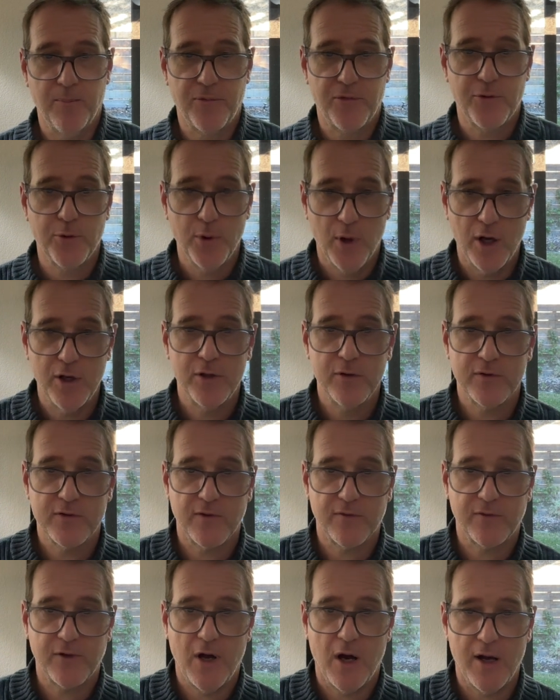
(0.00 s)
through our use
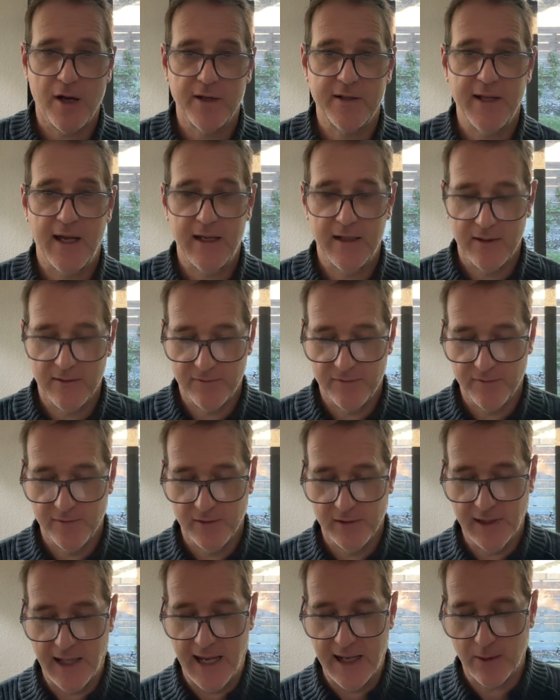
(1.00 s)
of connotative
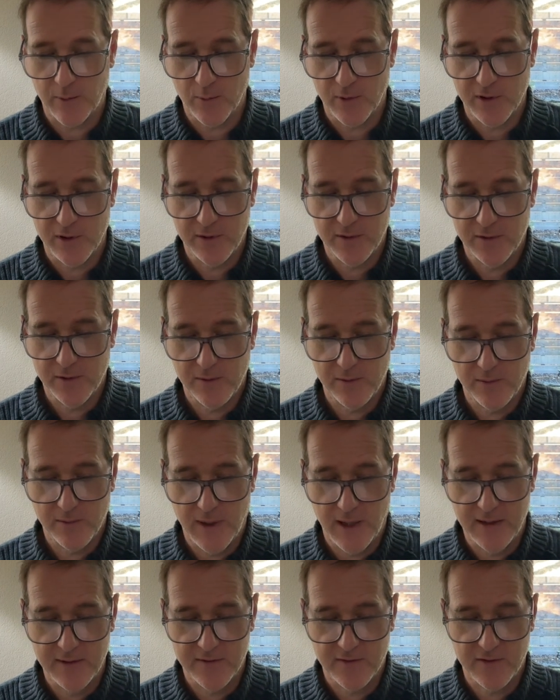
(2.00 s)
language,
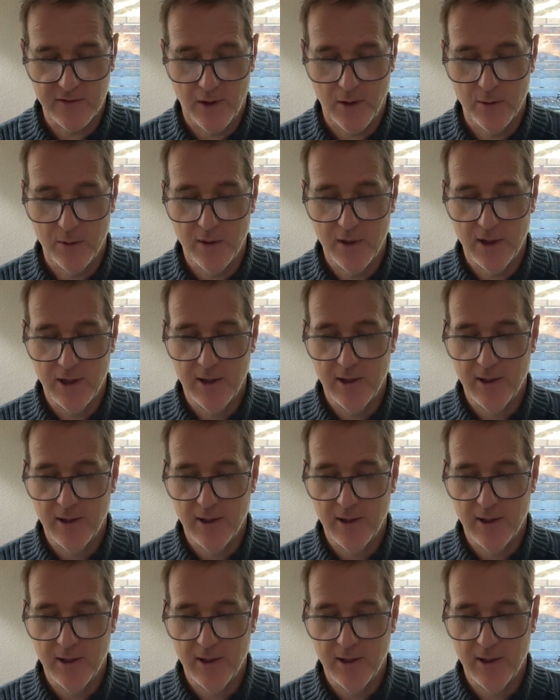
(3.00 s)
right? So